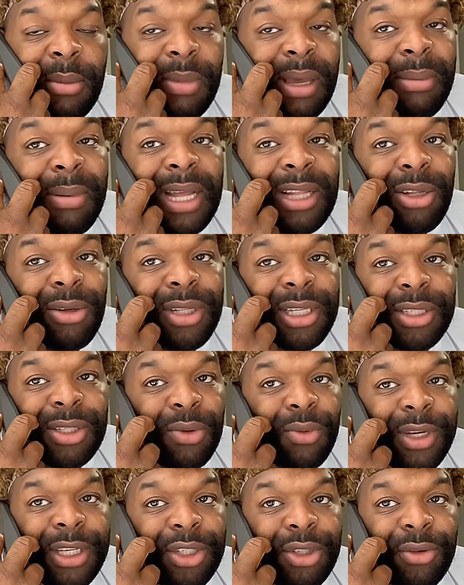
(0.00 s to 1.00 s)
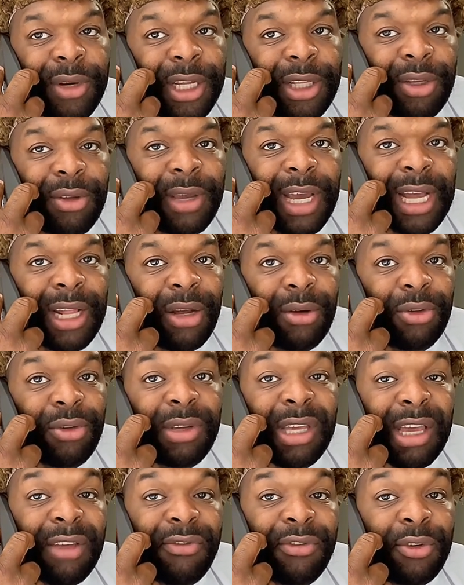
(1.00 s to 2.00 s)
Baby, I know that's a waist trainer you got on. You
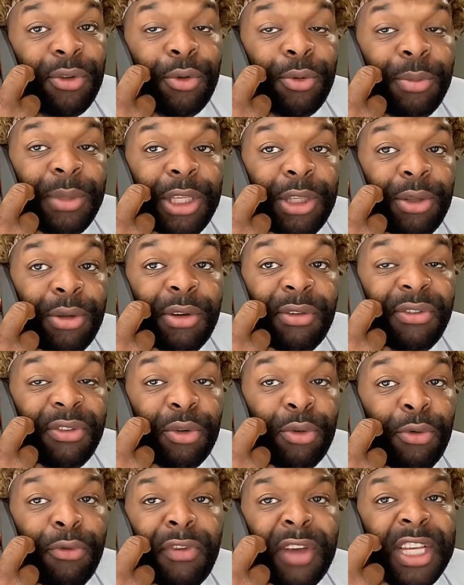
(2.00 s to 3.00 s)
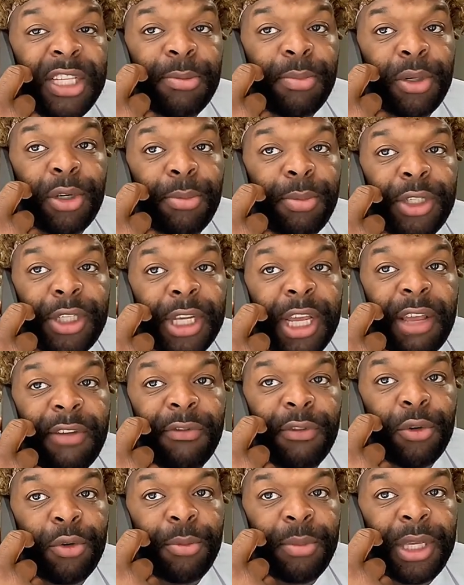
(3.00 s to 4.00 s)
can't fool me. You can fool Facebook, but you can't
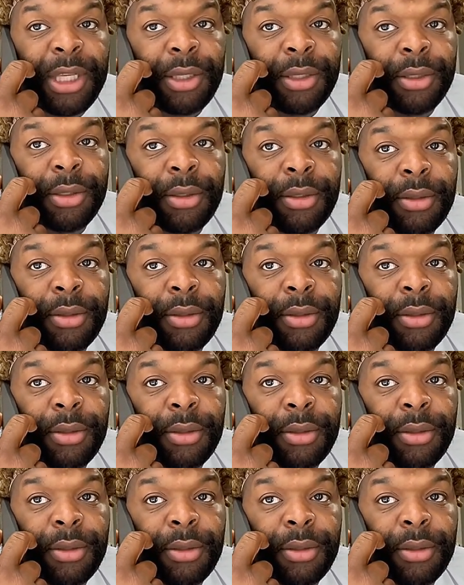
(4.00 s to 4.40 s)
fool me.